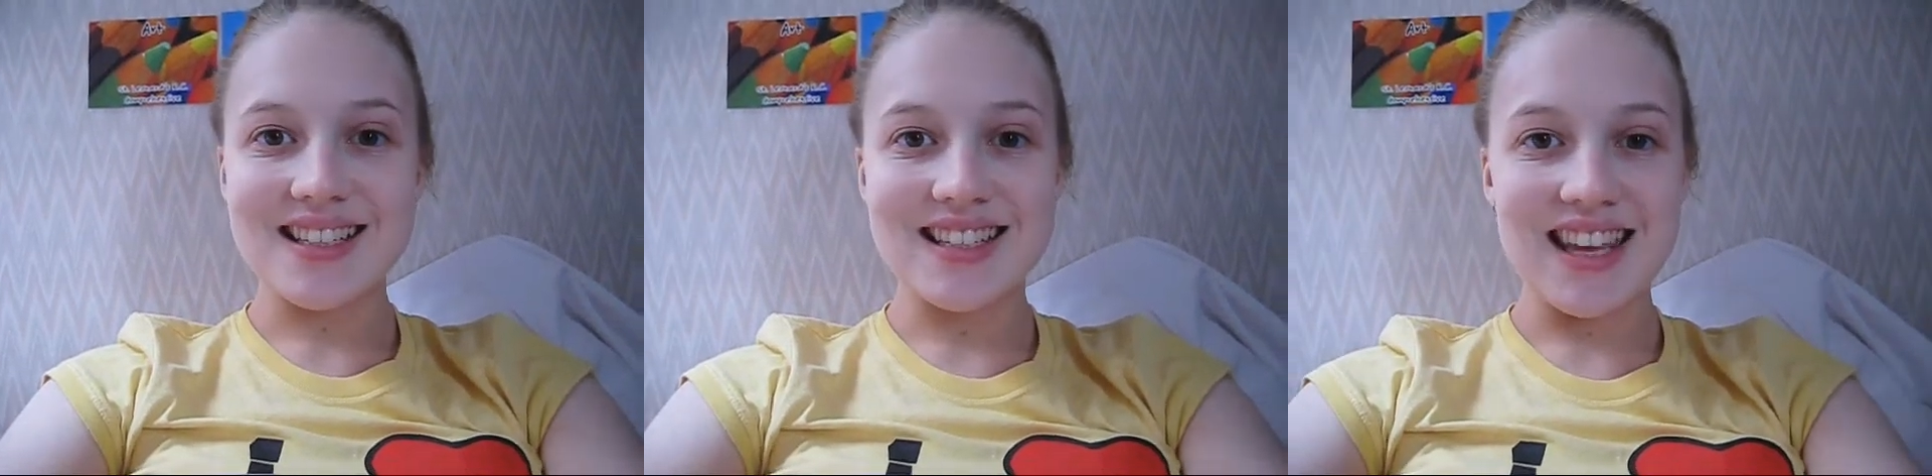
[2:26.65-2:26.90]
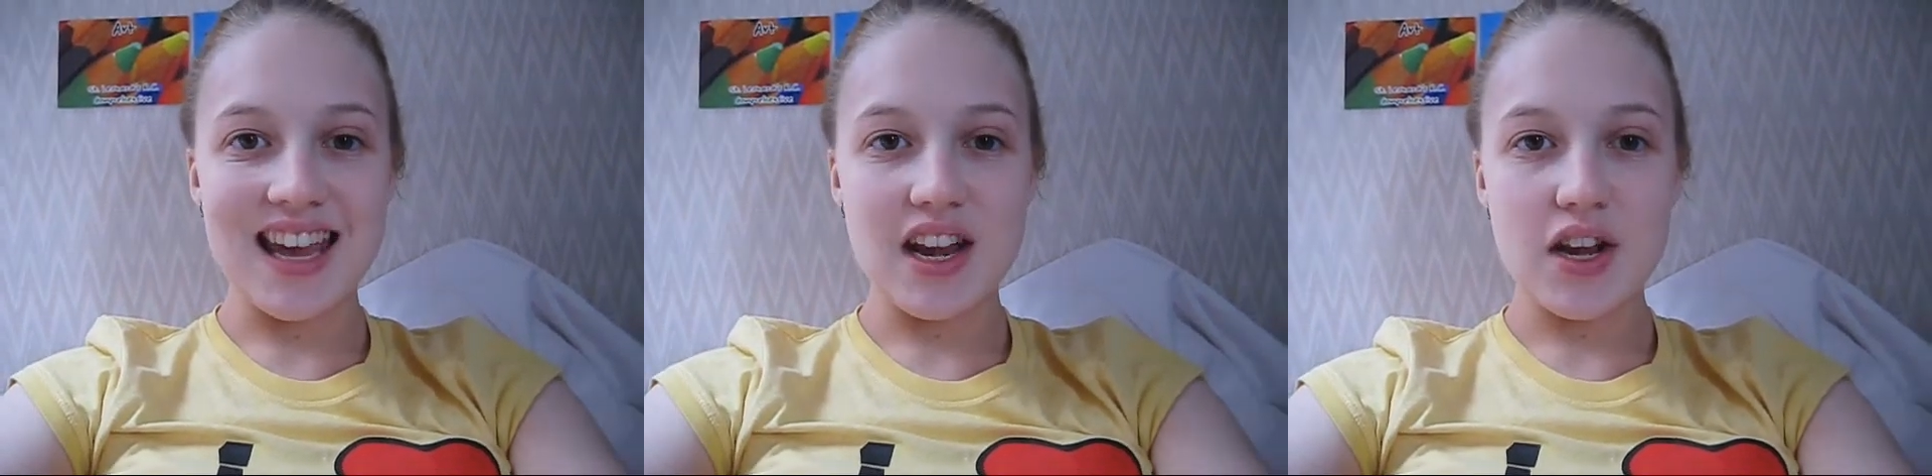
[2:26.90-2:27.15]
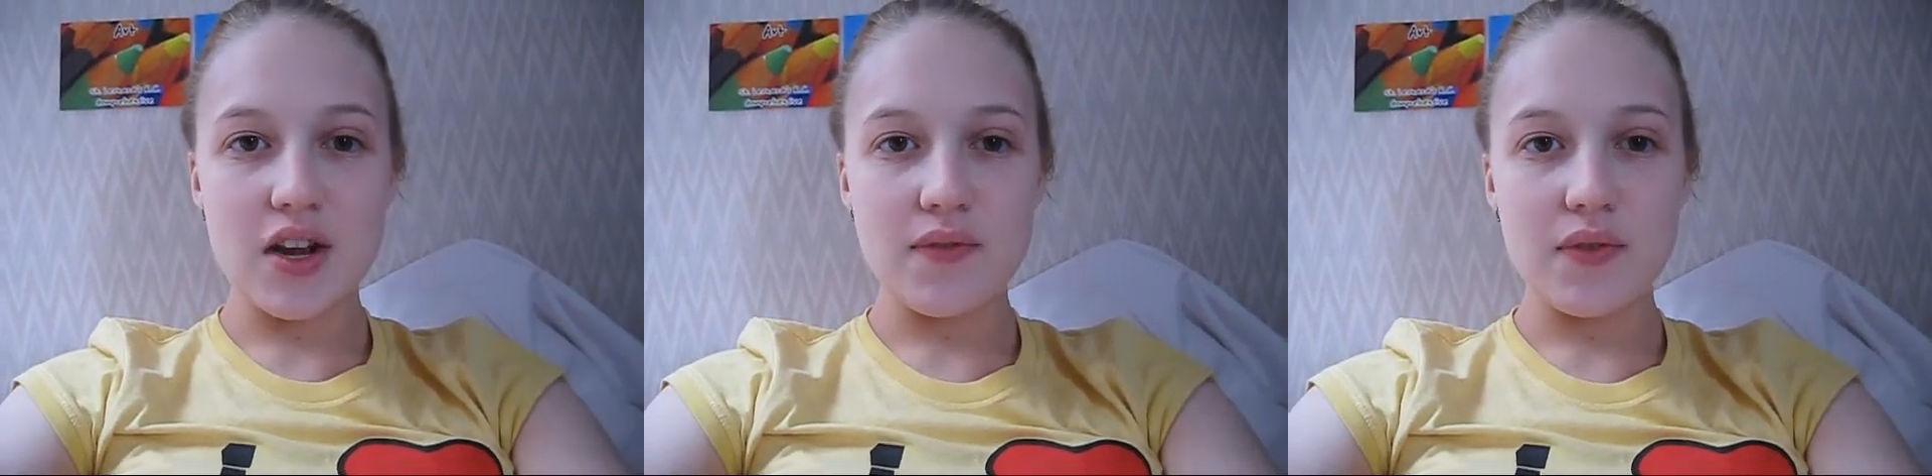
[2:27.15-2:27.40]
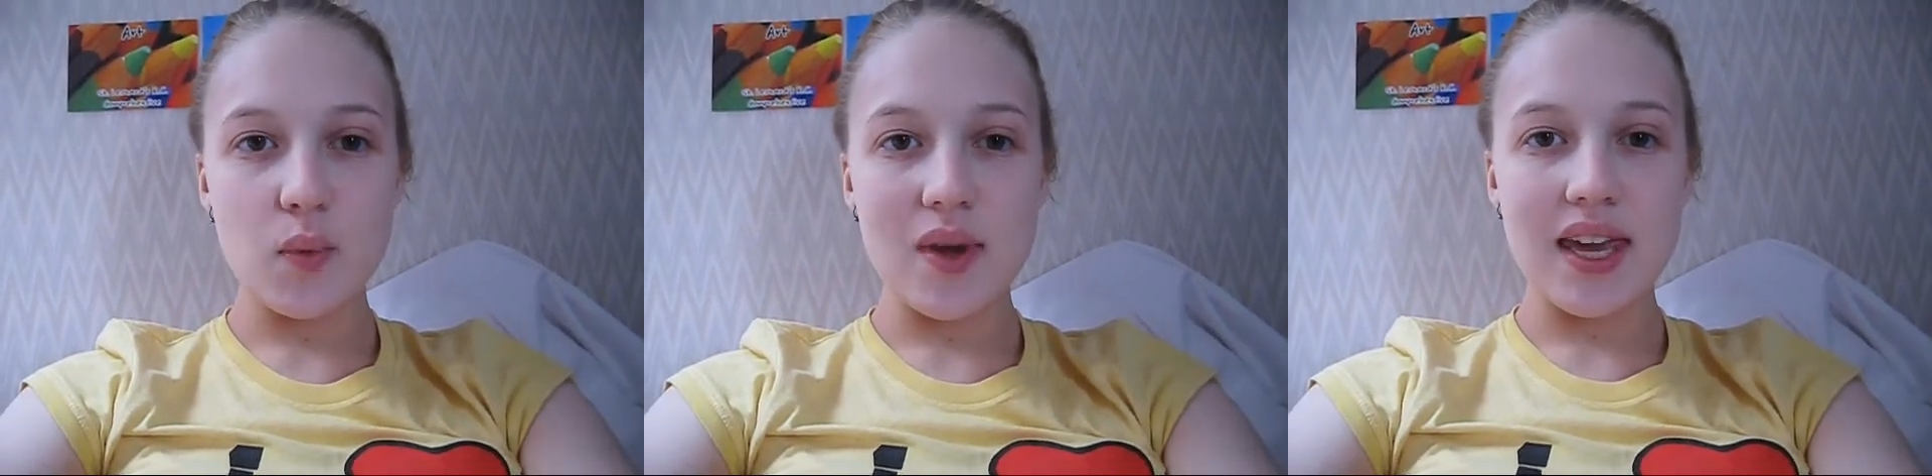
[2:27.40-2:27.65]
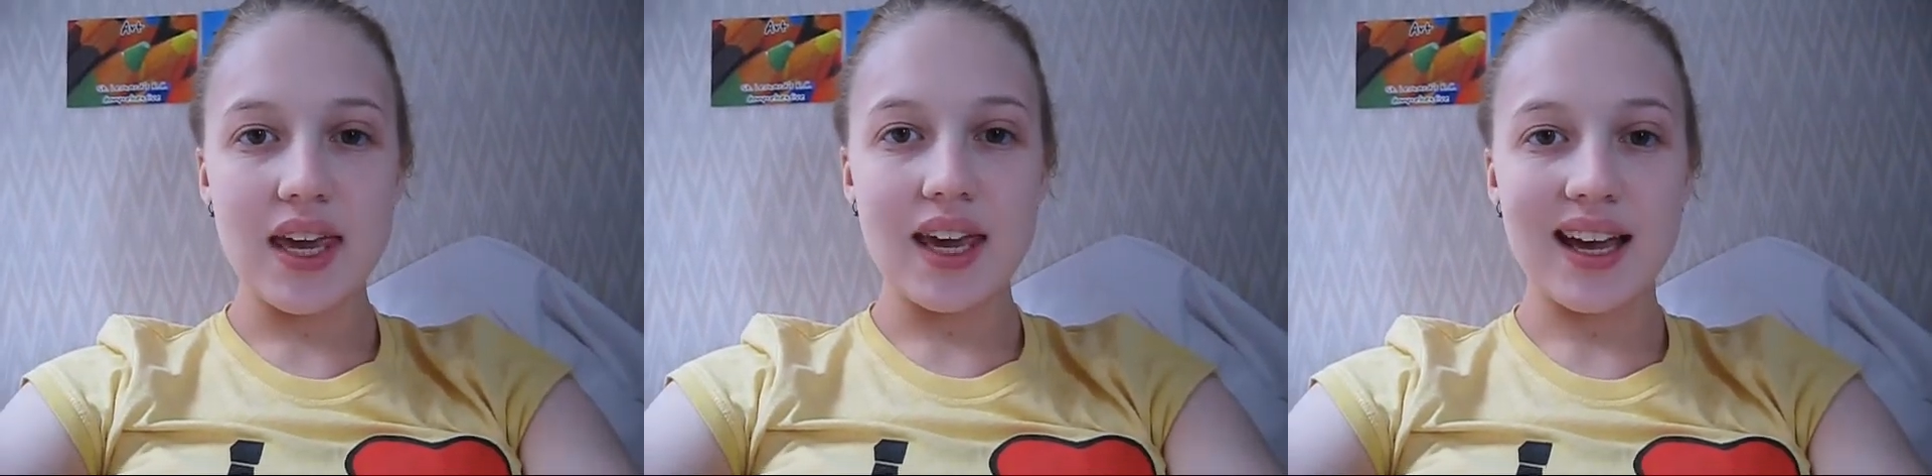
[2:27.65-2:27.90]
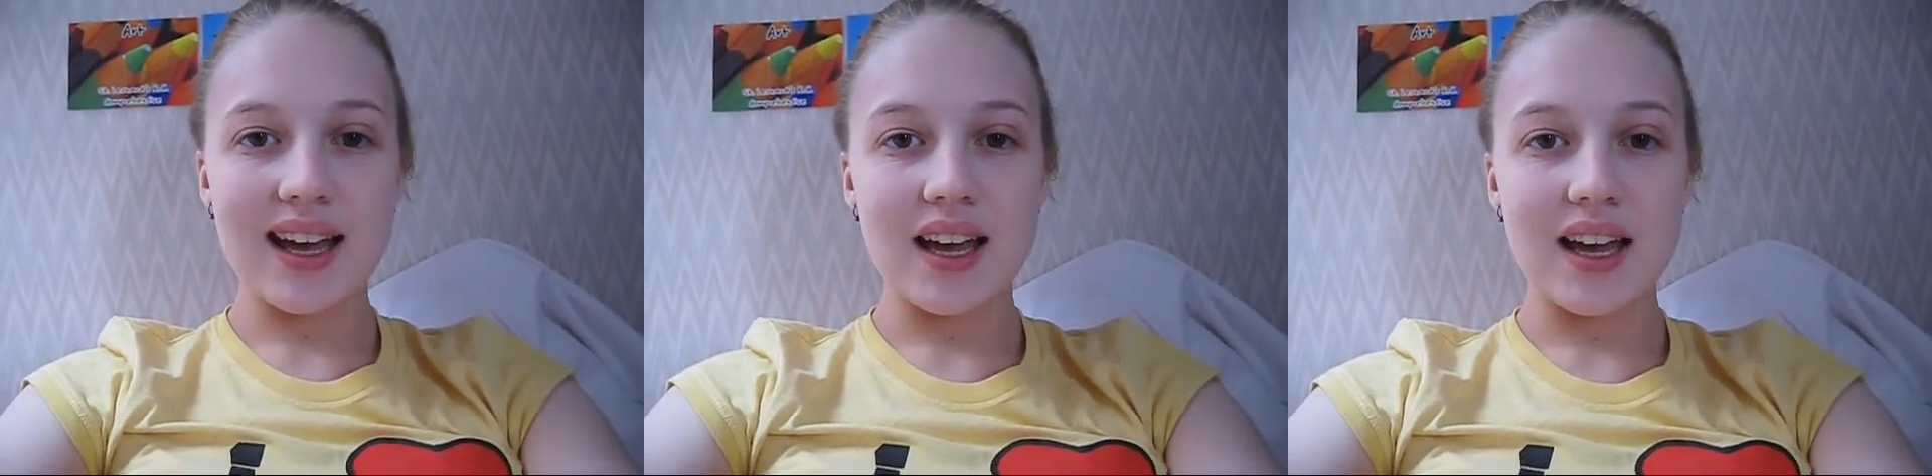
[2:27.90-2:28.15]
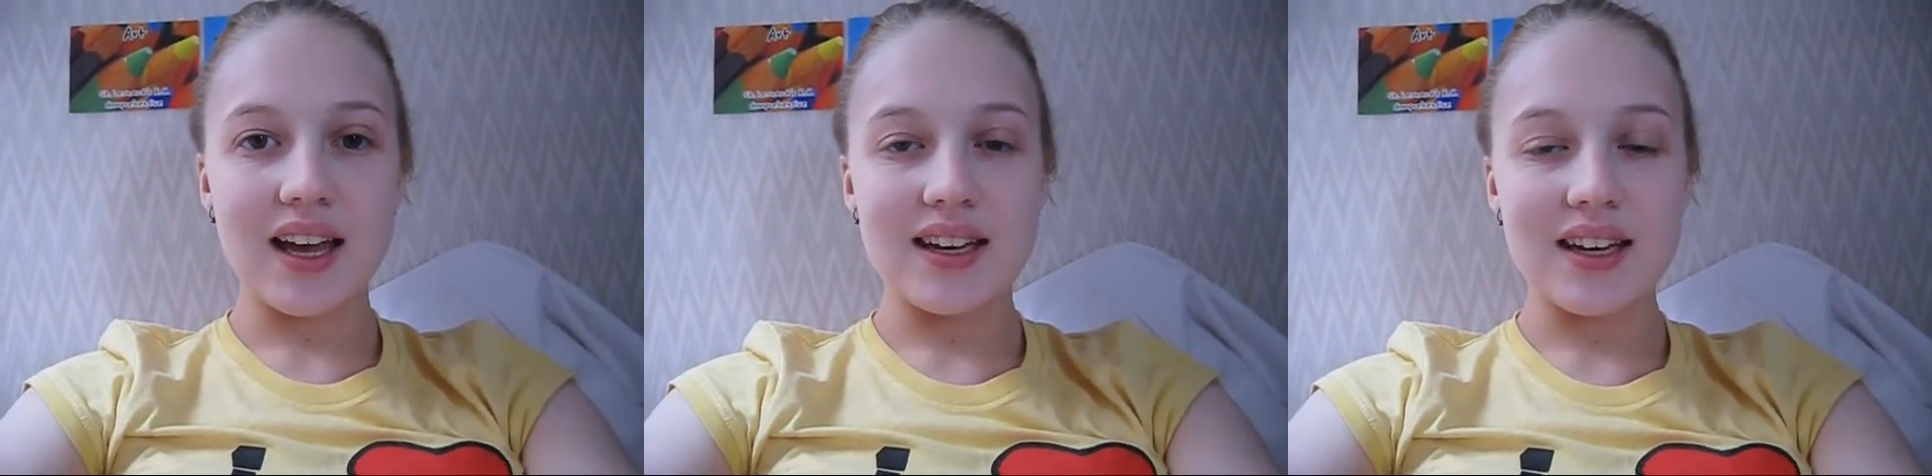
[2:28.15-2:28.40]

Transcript: the end of the week and